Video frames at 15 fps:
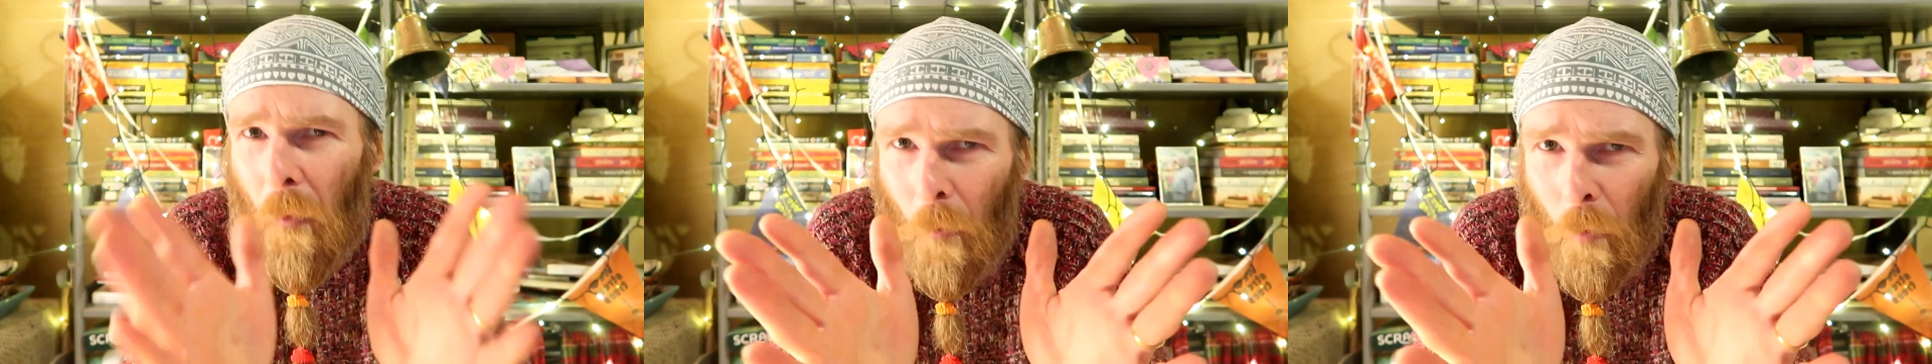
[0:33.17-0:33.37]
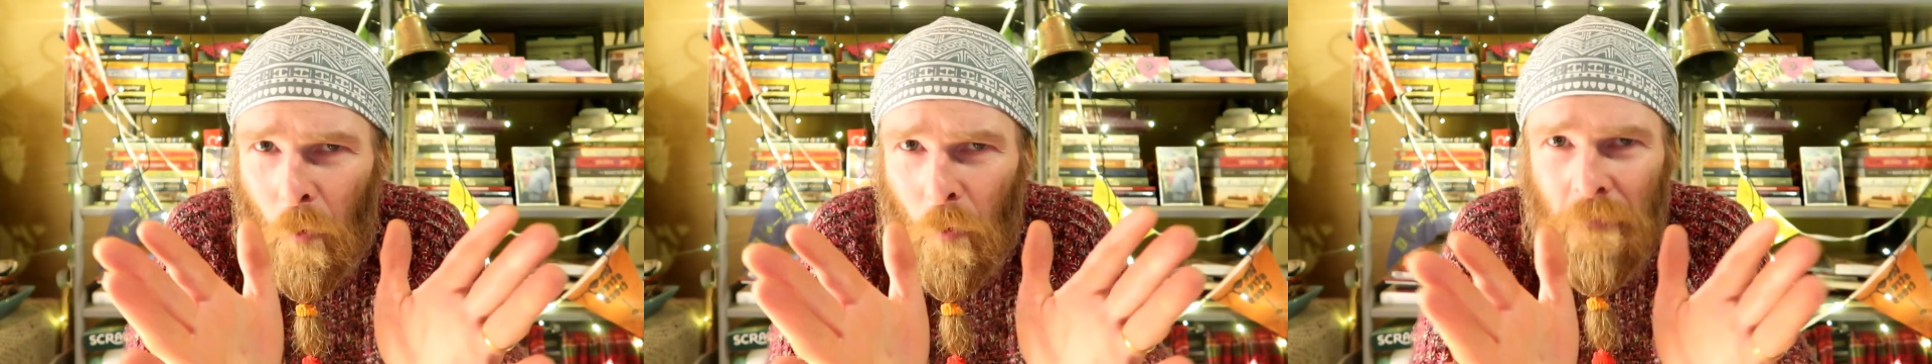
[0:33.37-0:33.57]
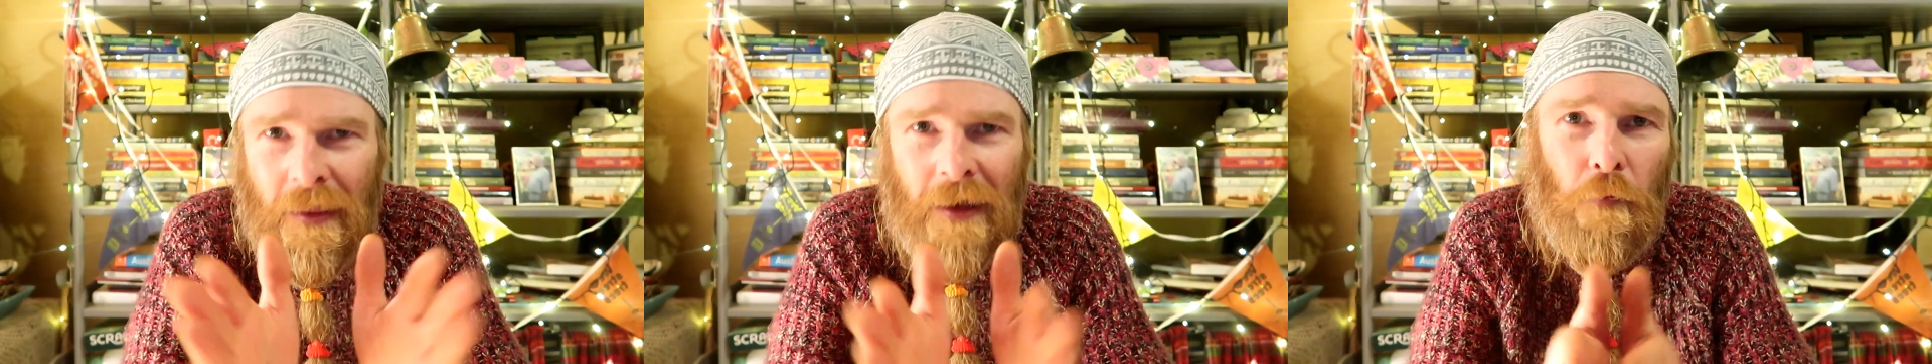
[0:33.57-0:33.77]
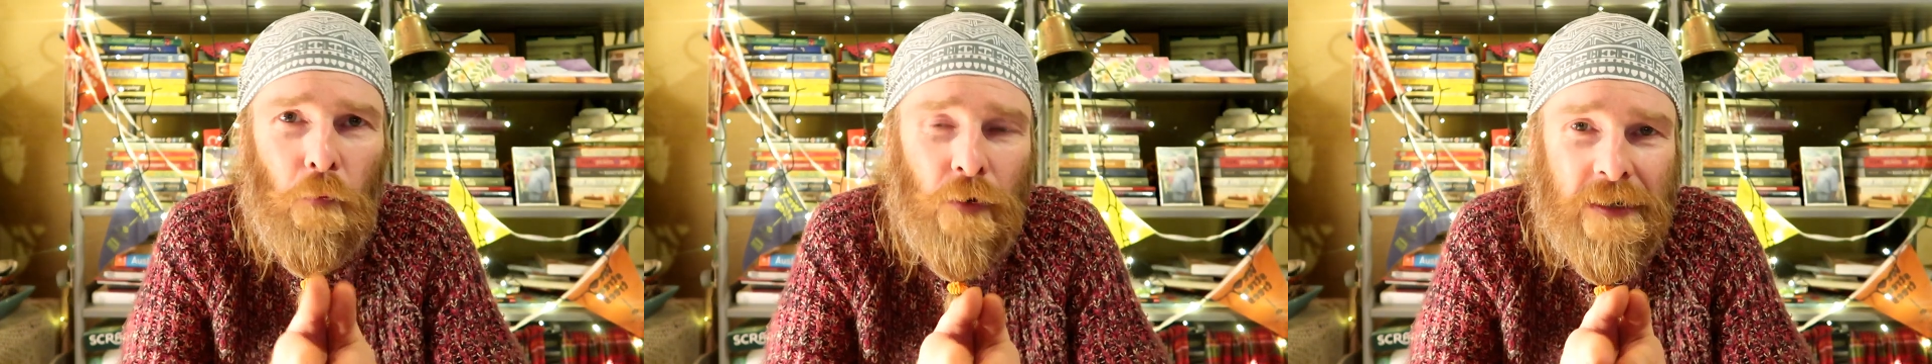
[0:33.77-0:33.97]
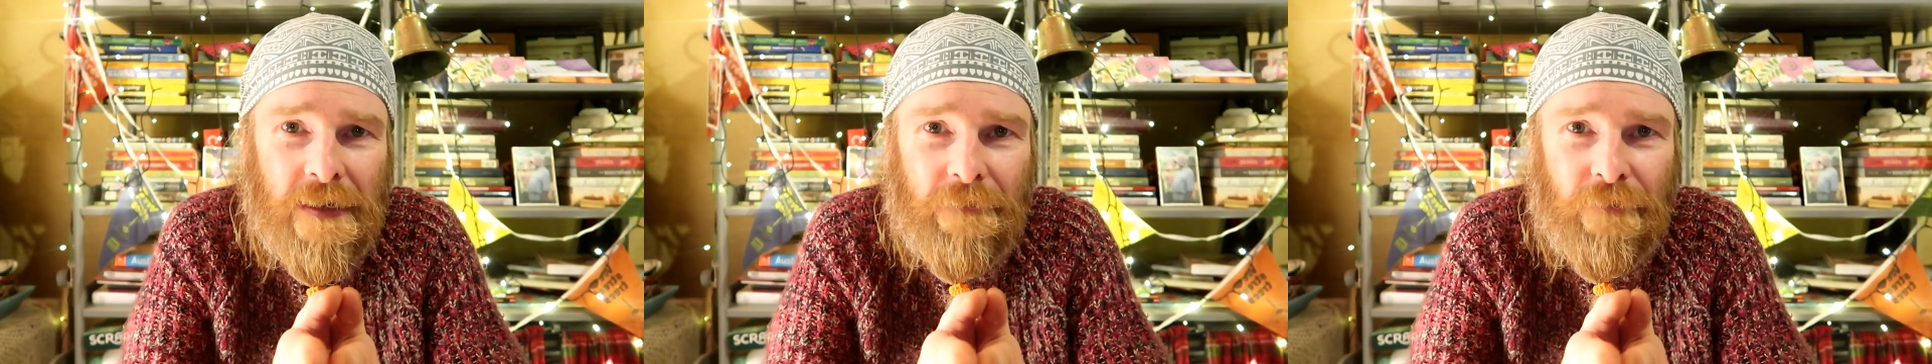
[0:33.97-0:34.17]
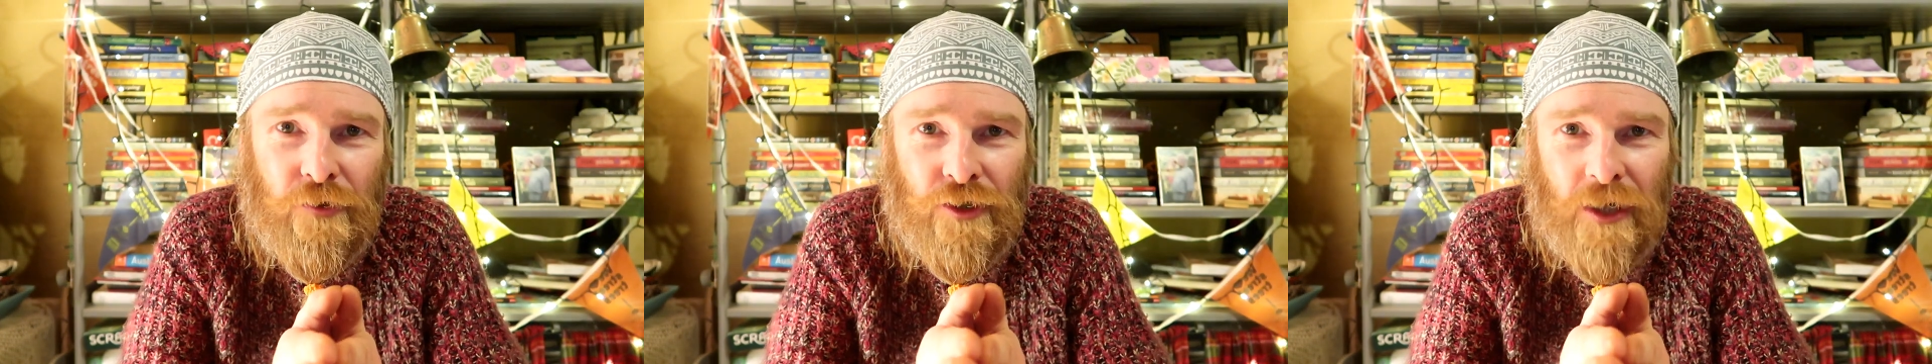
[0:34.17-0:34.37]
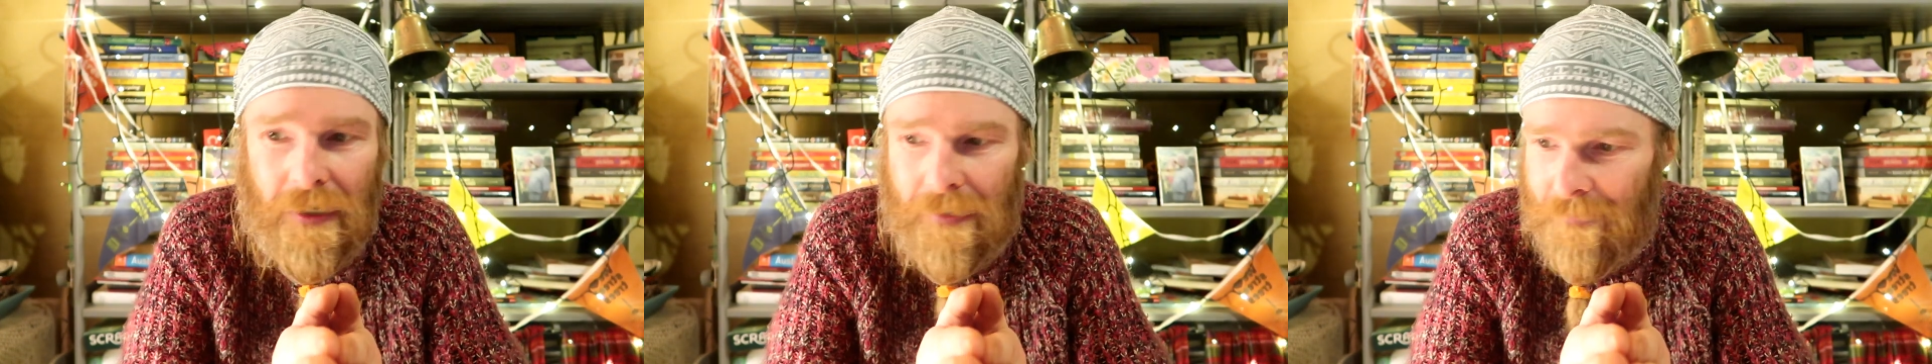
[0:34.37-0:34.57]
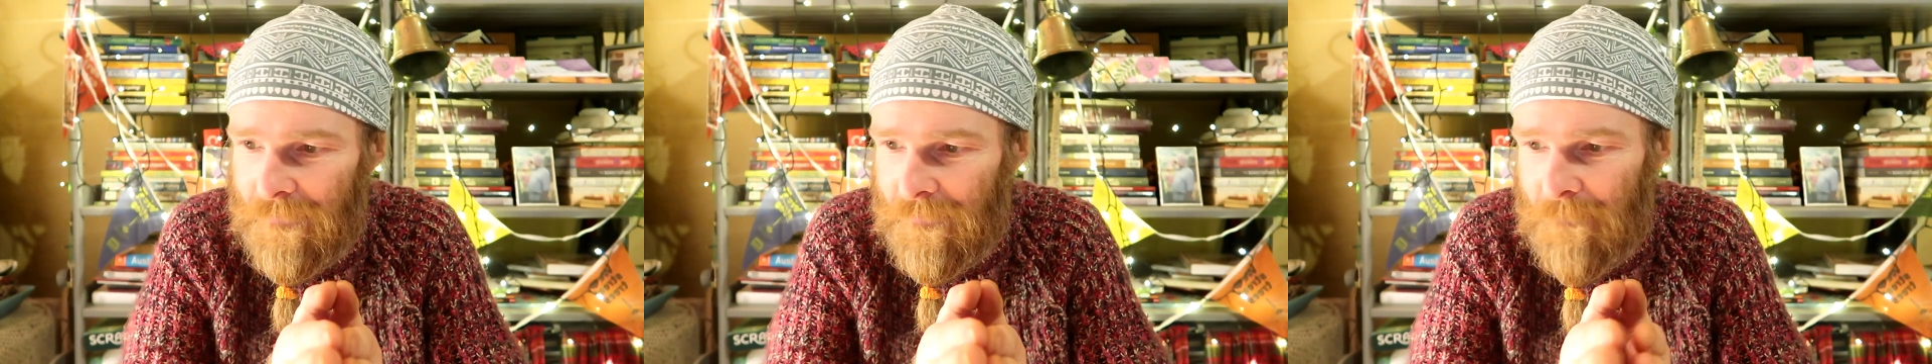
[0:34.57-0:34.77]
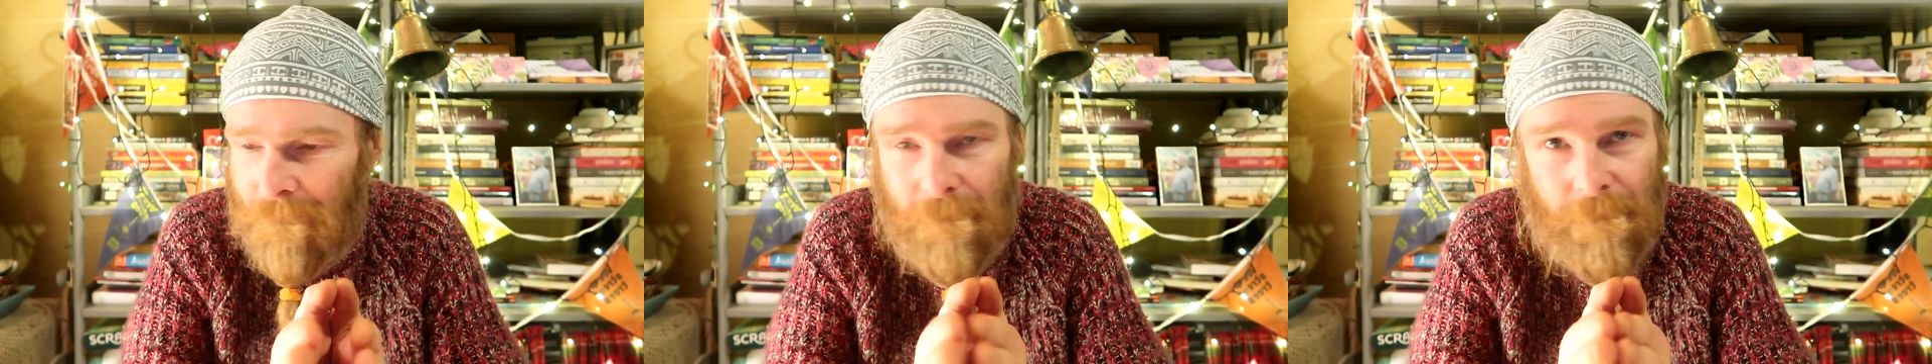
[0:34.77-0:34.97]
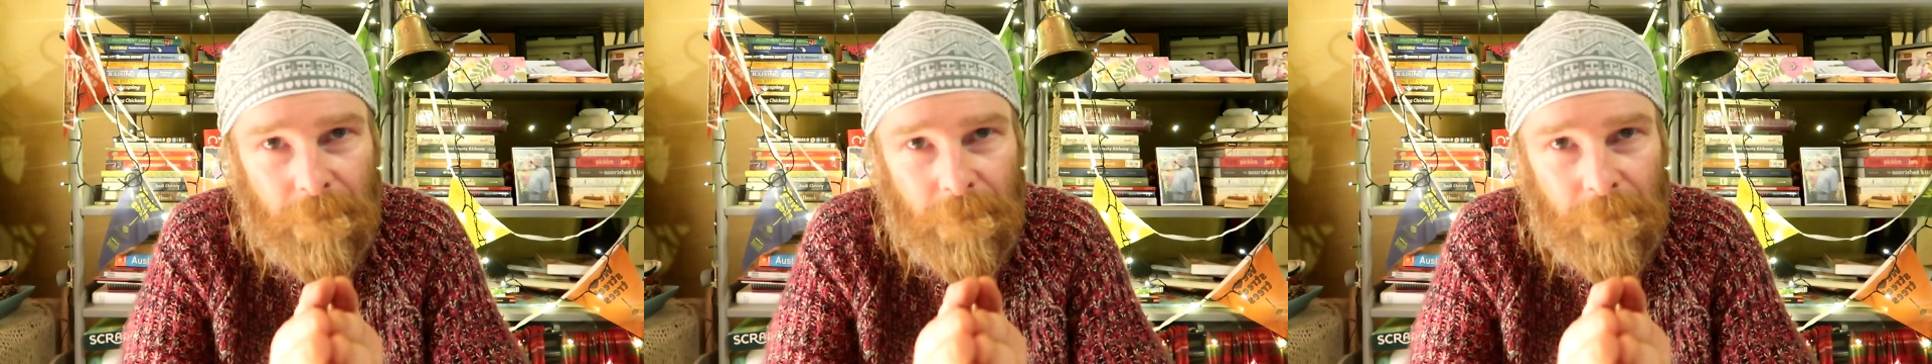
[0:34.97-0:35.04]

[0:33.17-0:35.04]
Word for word: all that wonderful jazz.